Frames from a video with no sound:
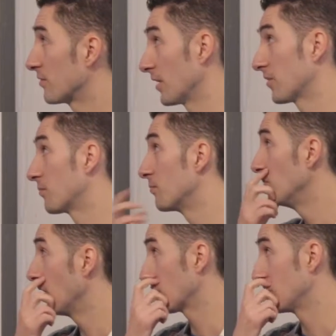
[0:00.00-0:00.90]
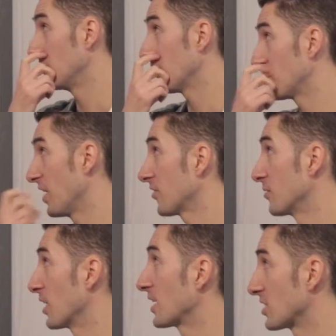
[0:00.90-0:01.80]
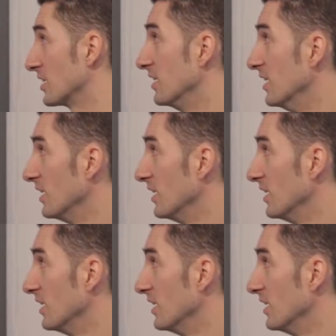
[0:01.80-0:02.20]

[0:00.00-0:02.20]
that's nasty. But actually,